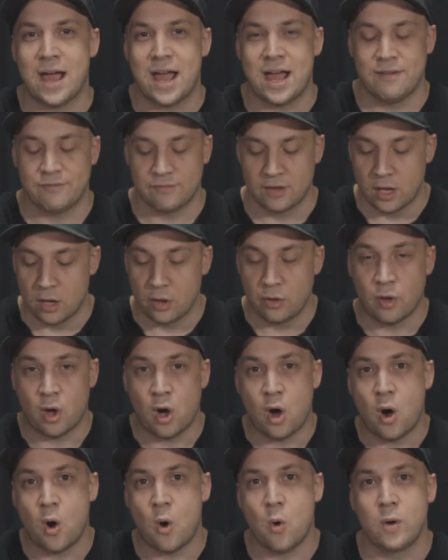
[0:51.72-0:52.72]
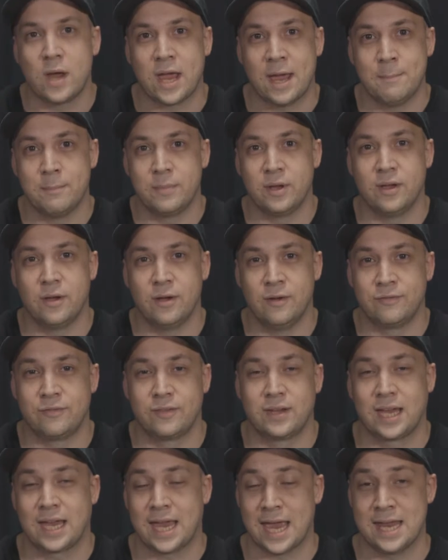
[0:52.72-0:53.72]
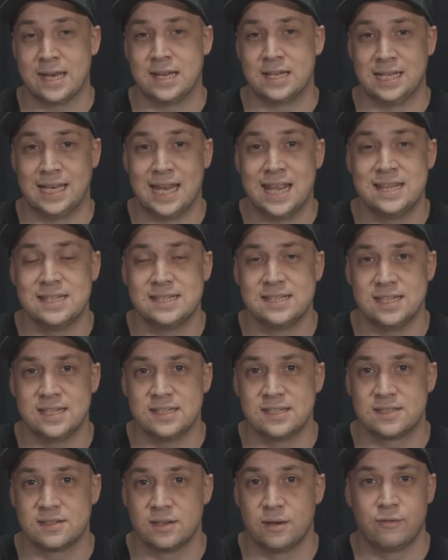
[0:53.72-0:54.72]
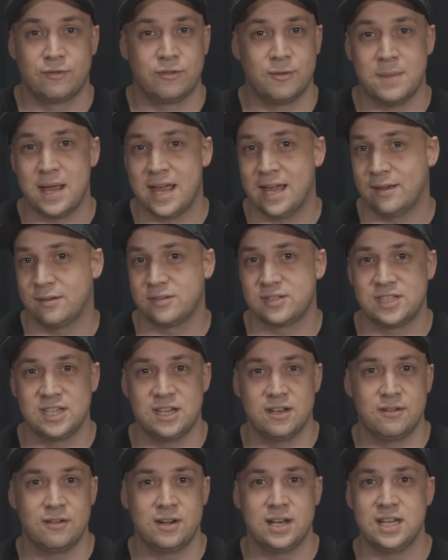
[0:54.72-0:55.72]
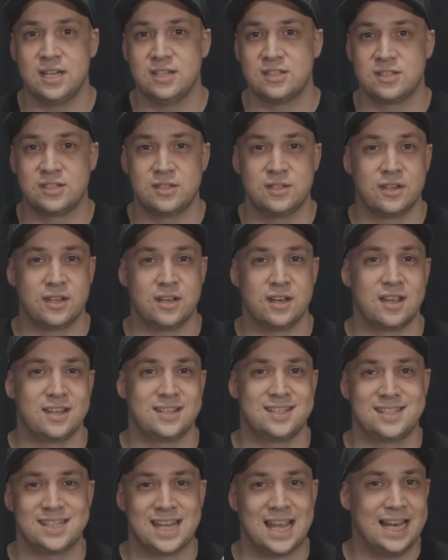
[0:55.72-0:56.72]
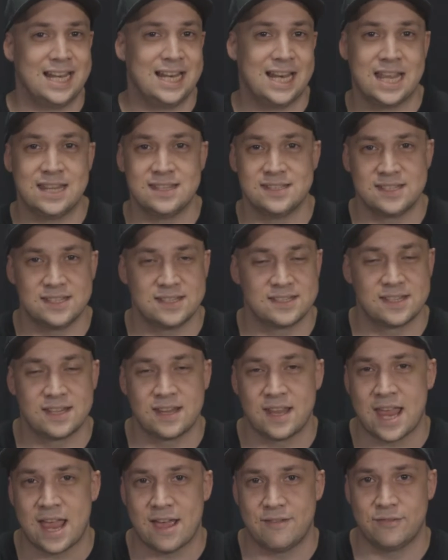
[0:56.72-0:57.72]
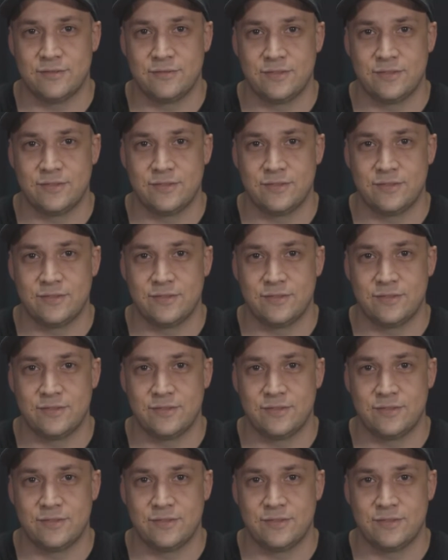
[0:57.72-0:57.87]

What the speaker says: have the whole gambit of Canon lenses, from L series to the nice tele lenses that they have